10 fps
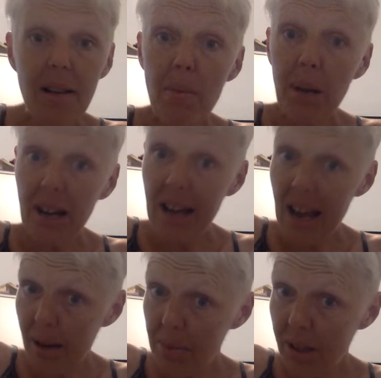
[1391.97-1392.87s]
But I
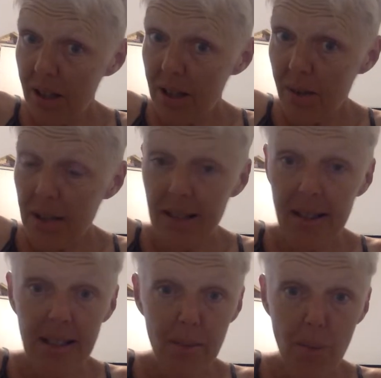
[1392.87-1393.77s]
am going to do it.
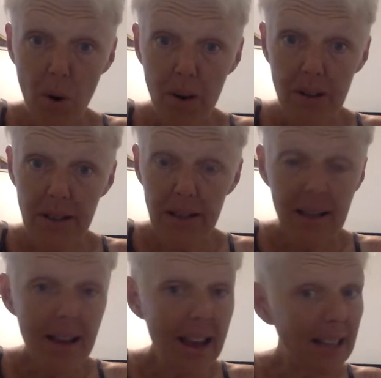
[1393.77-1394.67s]
It's important,
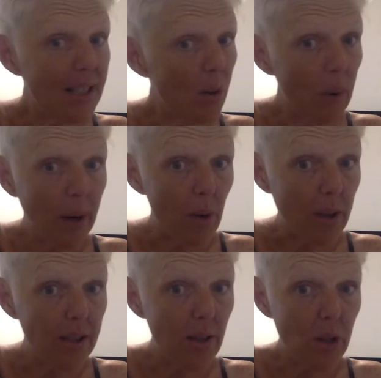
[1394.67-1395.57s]
and it's a quick
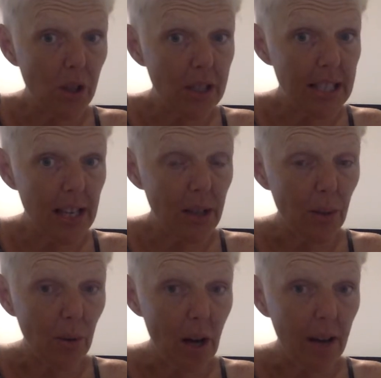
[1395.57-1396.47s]
one, so it shouldn't take too
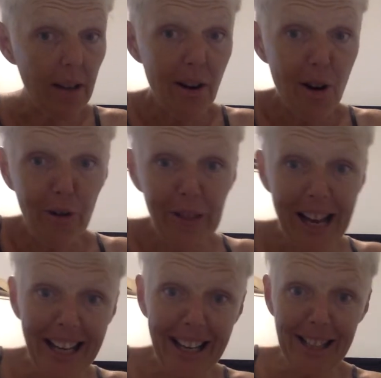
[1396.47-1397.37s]
long. Hopefully I
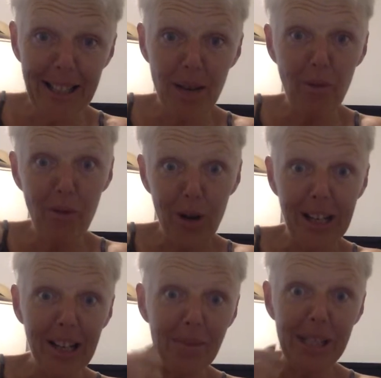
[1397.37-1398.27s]
can get it done before he
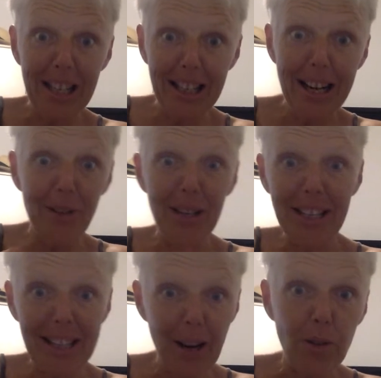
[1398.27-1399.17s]
comes in and out, in
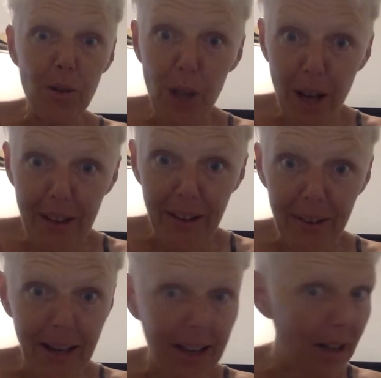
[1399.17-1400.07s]
and out. You saw the other
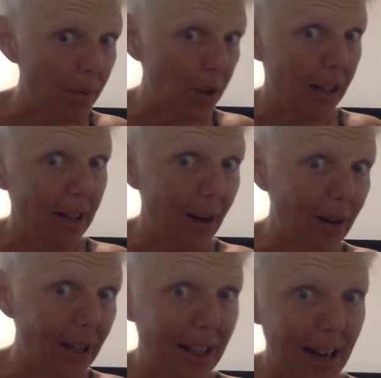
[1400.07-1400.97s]
night, he comes in and out,
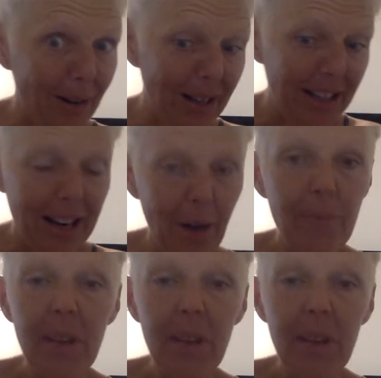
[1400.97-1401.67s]
in and out, in and out.